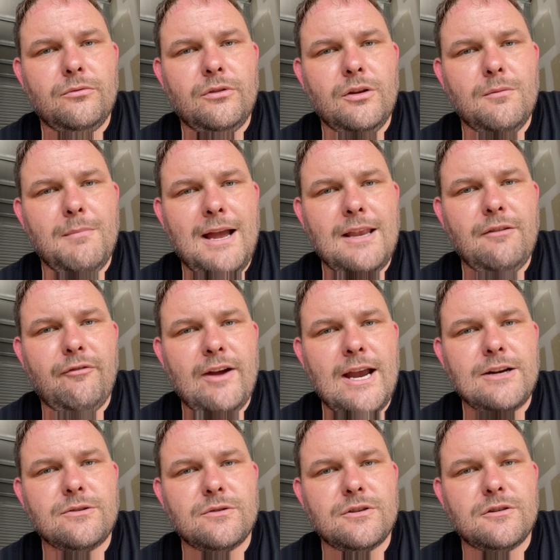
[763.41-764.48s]
the
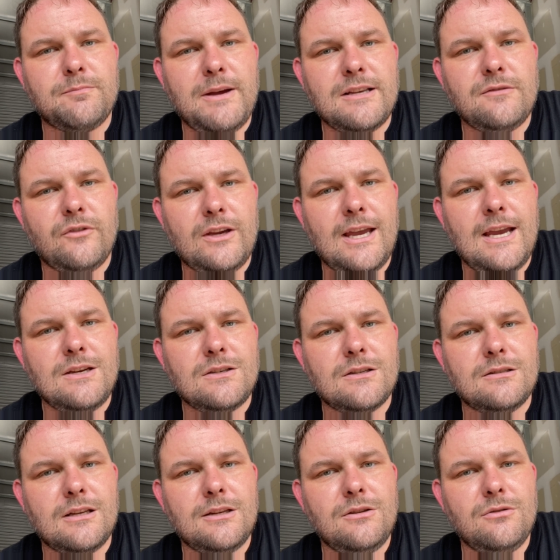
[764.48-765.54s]
manufacturer's specifications and